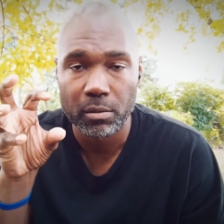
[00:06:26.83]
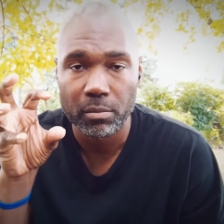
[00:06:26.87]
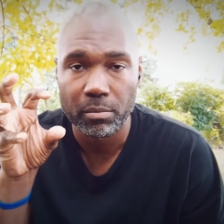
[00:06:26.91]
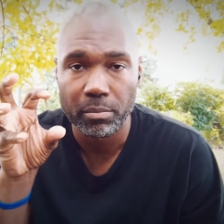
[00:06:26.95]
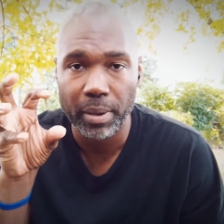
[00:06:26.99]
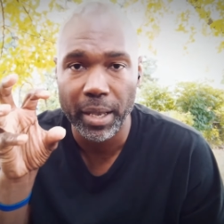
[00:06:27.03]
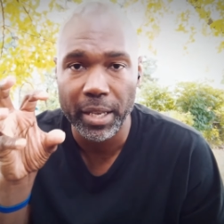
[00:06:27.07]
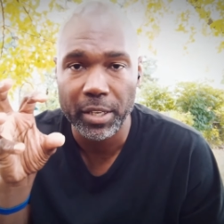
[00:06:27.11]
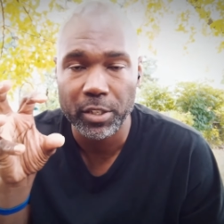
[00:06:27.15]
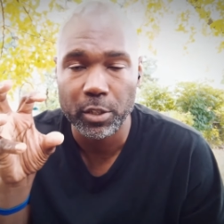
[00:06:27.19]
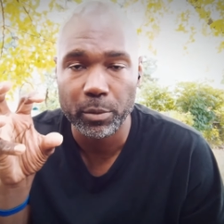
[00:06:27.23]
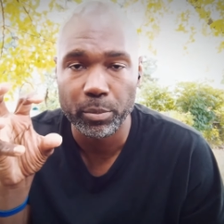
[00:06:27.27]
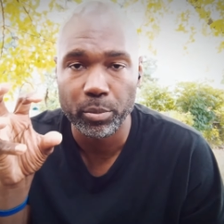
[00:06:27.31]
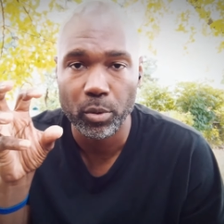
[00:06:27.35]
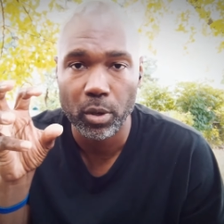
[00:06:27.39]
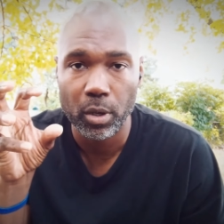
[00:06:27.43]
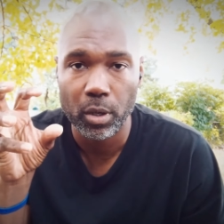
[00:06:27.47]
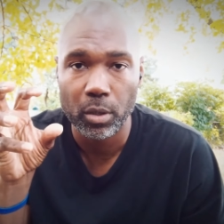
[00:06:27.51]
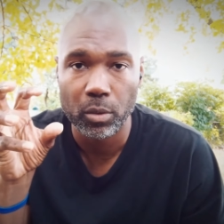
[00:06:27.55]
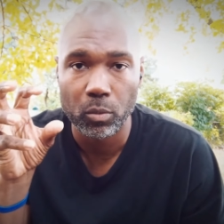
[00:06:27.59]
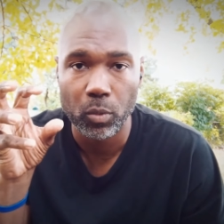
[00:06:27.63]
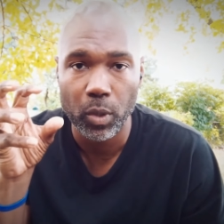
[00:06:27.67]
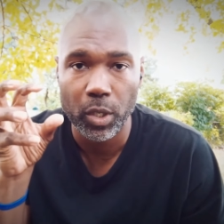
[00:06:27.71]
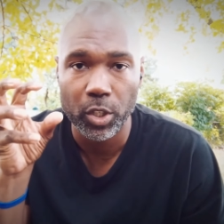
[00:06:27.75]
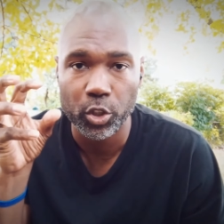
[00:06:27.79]
based
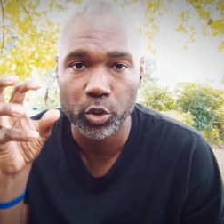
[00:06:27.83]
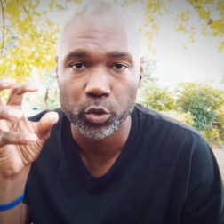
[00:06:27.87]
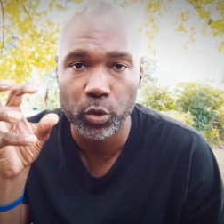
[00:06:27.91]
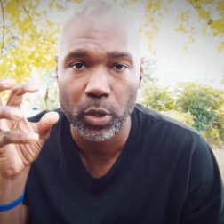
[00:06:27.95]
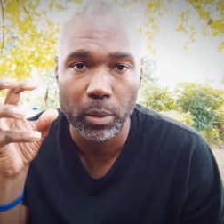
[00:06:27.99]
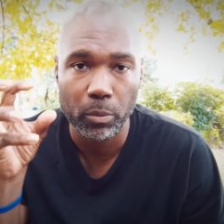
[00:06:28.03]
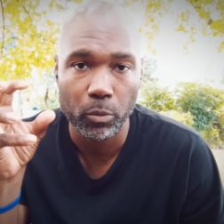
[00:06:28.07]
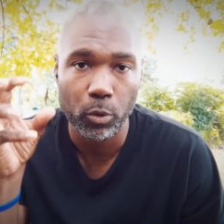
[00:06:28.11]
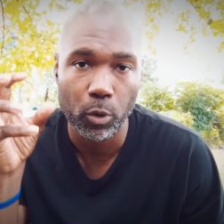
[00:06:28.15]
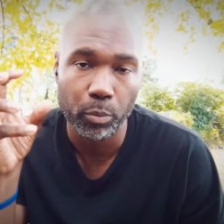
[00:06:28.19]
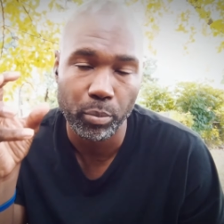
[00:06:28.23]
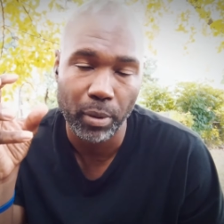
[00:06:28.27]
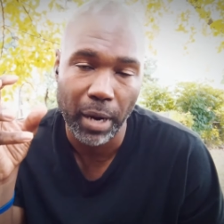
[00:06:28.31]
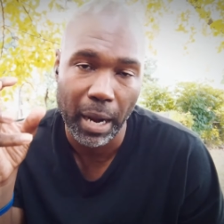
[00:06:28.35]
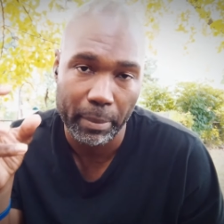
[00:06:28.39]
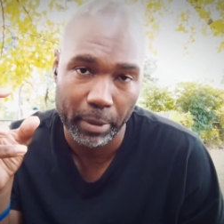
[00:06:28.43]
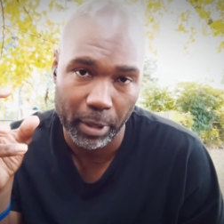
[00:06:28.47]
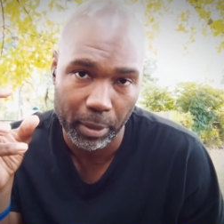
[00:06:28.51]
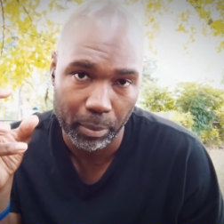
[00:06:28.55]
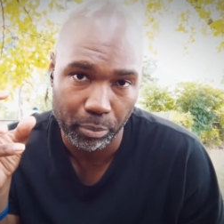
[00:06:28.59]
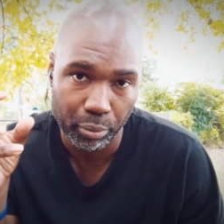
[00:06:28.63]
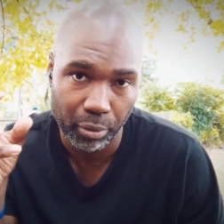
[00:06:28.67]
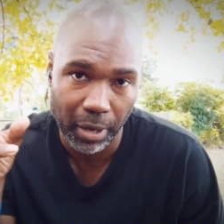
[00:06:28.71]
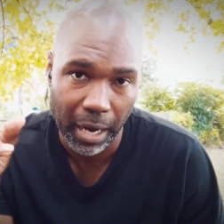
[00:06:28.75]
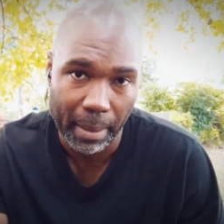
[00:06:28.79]
upon what Trump will
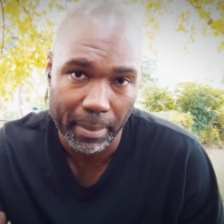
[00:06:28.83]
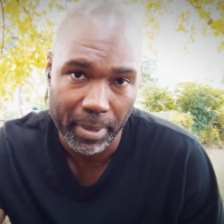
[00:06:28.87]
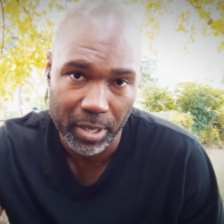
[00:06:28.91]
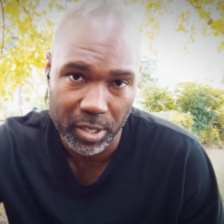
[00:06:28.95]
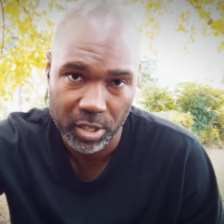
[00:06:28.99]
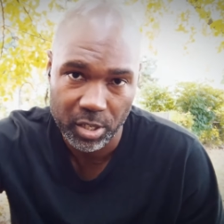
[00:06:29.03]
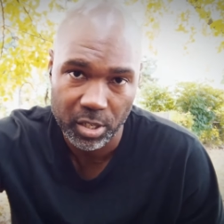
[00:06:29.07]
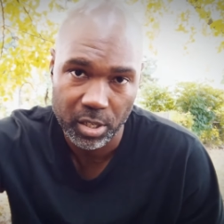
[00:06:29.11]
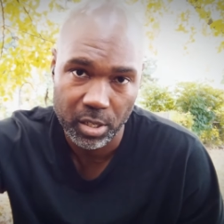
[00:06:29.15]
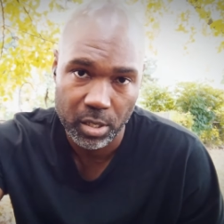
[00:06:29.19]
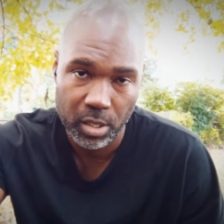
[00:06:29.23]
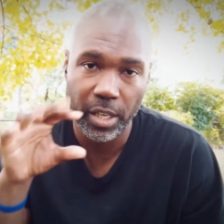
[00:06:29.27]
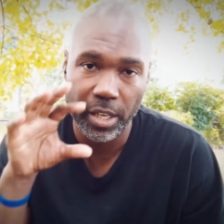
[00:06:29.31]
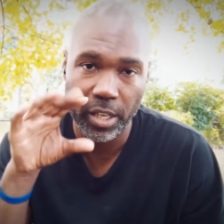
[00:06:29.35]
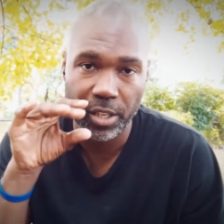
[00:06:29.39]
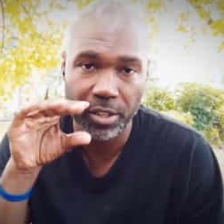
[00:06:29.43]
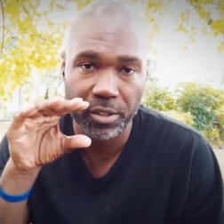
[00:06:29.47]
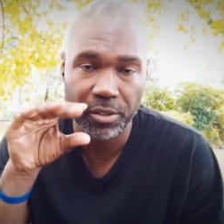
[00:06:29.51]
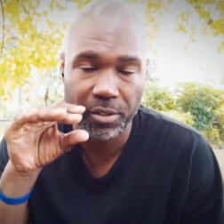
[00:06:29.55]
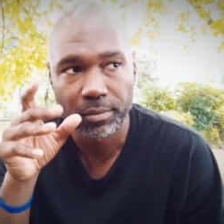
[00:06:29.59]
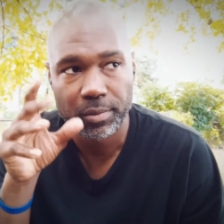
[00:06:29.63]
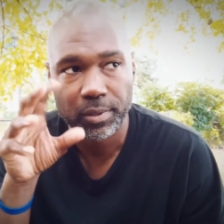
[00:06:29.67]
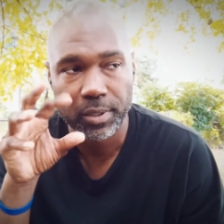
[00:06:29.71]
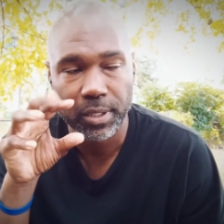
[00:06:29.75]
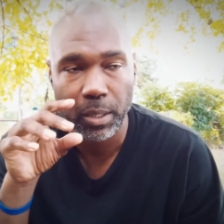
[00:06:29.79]
probably promise in
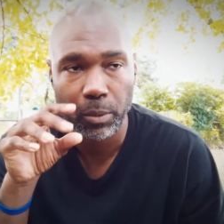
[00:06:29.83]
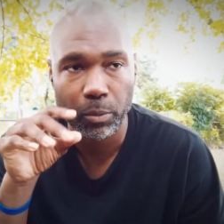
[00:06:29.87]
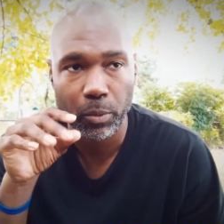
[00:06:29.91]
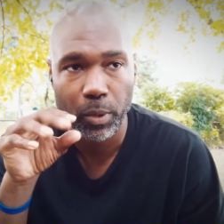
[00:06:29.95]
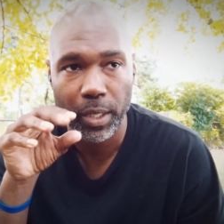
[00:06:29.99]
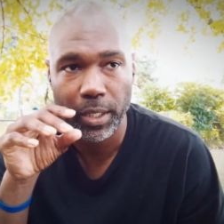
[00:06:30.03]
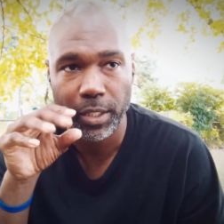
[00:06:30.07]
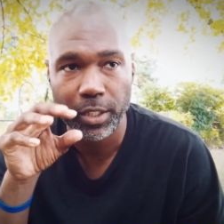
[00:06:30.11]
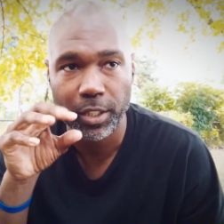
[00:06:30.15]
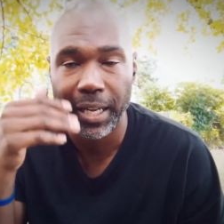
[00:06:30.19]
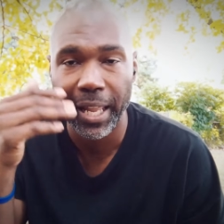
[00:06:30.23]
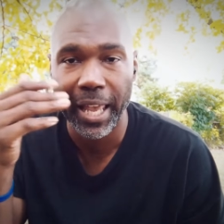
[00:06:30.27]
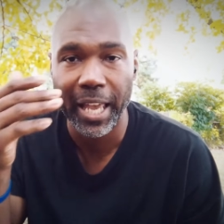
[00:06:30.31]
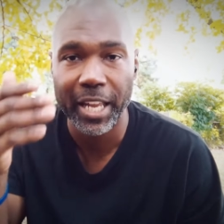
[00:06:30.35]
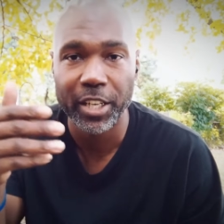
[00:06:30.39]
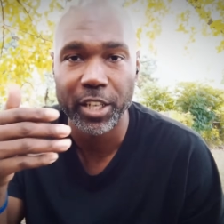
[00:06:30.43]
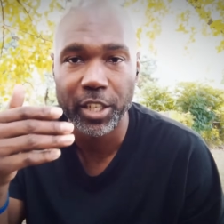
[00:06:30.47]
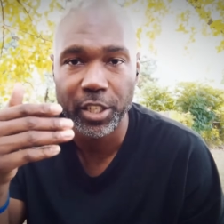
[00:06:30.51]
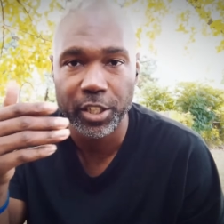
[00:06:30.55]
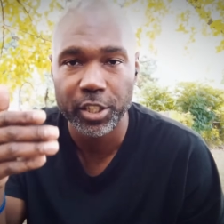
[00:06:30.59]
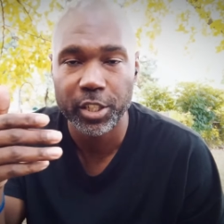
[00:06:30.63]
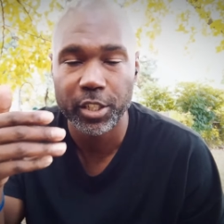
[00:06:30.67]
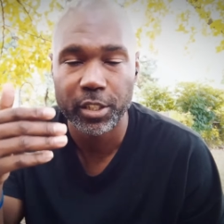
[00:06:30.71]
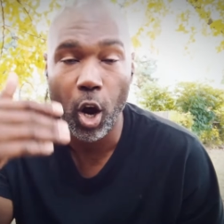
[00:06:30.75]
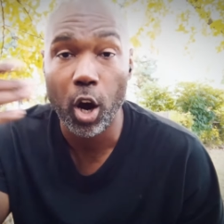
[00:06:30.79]
his somewhat
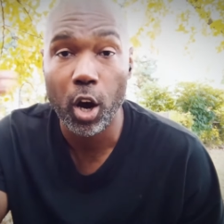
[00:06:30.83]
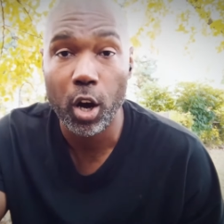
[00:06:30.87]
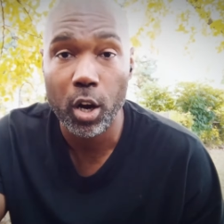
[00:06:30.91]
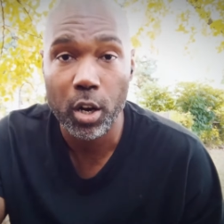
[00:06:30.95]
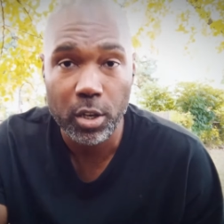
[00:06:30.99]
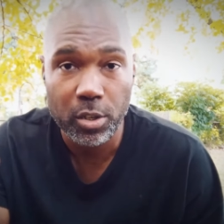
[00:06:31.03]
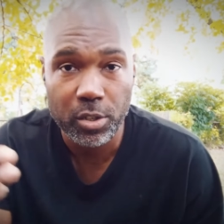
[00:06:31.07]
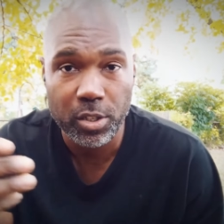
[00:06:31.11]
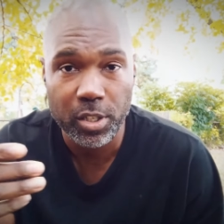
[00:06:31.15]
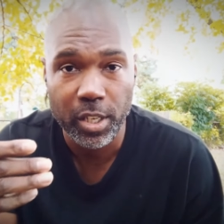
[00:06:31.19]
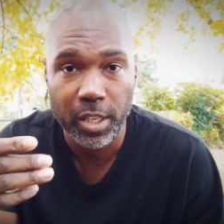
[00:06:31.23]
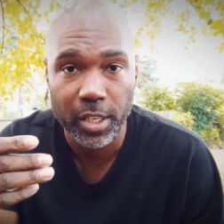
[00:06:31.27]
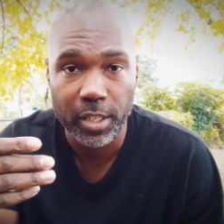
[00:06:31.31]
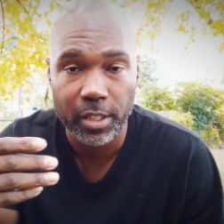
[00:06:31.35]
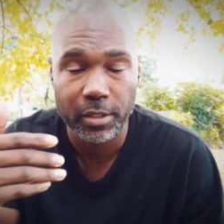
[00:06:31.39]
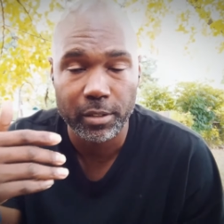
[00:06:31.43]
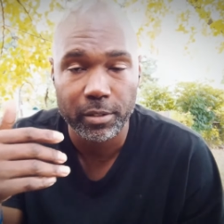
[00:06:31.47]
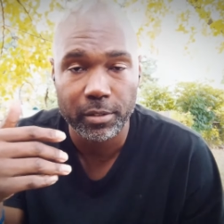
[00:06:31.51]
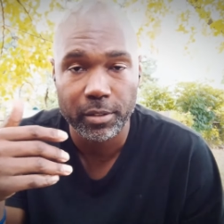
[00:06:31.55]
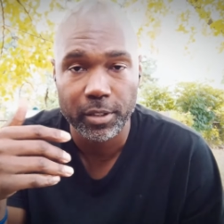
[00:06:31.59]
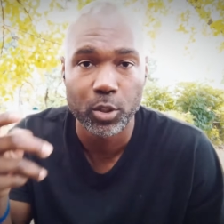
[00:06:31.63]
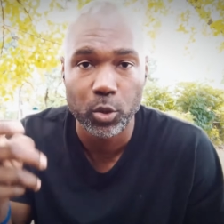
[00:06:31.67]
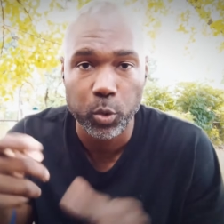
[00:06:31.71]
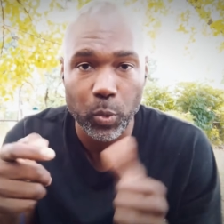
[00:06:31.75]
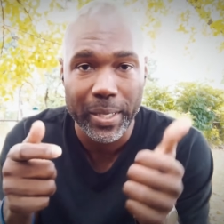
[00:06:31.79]
landish calls and
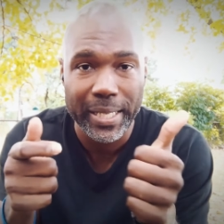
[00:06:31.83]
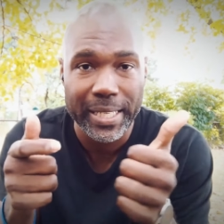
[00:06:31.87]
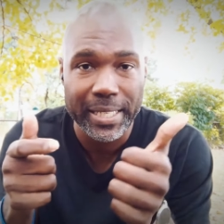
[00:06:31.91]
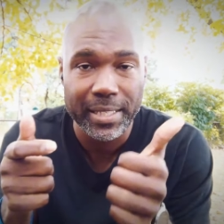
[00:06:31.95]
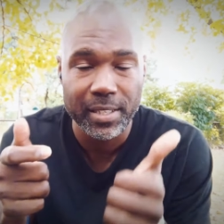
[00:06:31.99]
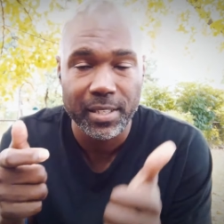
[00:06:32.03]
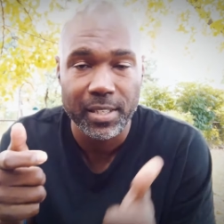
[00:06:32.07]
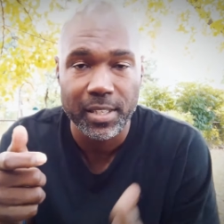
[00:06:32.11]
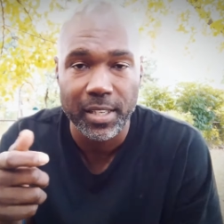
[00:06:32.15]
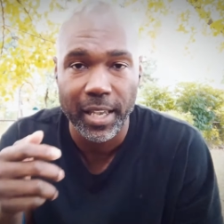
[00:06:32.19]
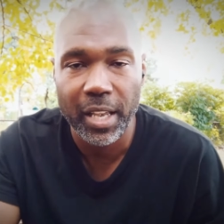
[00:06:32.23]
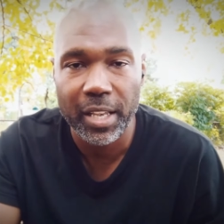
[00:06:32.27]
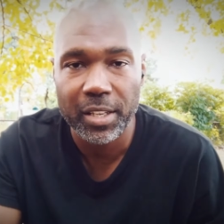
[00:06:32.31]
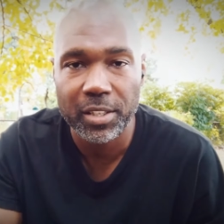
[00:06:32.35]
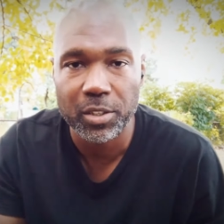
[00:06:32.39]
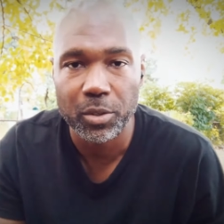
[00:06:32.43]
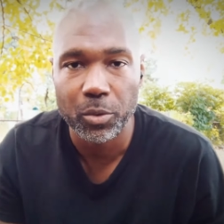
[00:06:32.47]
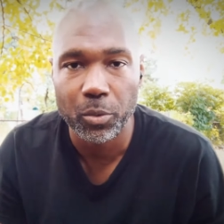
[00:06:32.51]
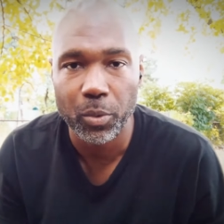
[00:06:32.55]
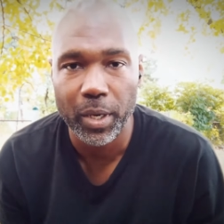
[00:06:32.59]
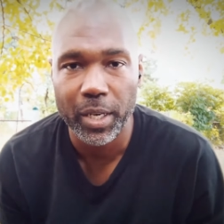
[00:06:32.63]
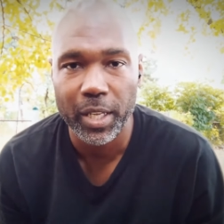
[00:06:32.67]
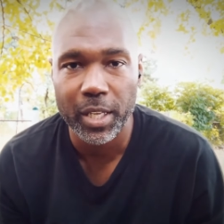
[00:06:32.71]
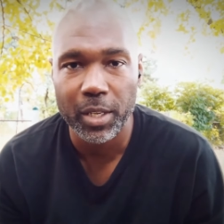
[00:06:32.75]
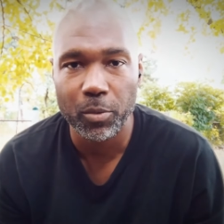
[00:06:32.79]
tweets as to
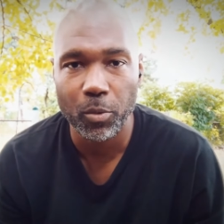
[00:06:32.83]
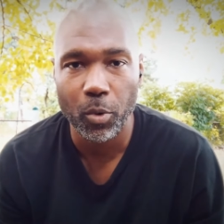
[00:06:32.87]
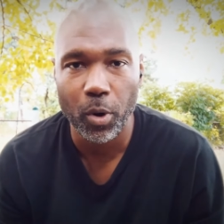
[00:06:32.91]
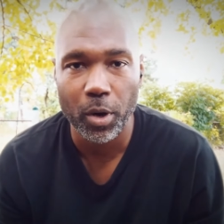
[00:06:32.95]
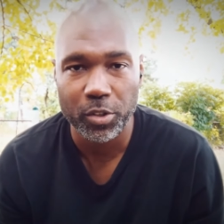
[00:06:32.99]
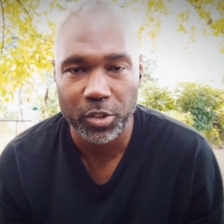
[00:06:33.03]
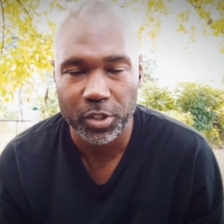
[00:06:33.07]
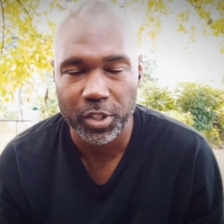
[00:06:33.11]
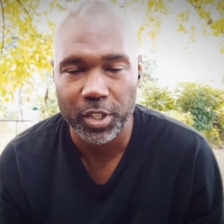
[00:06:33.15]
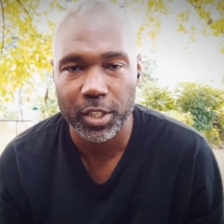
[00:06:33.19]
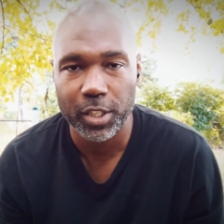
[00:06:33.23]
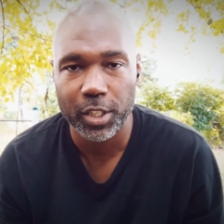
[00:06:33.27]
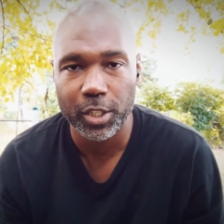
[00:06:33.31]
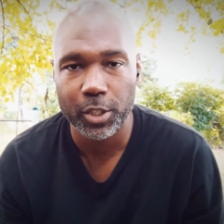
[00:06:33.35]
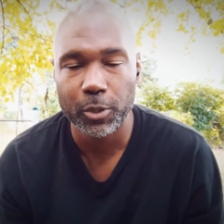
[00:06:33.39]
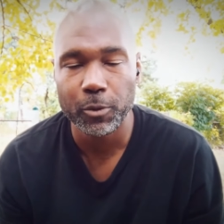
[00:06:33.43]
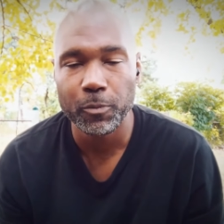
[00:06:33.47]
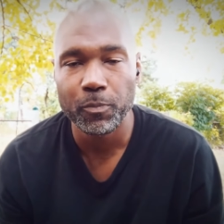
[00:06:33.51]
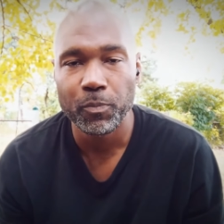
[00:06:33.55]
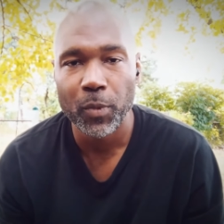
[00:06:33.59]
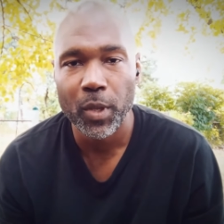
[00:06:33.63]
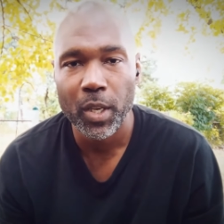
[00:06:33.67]
what he wants to do,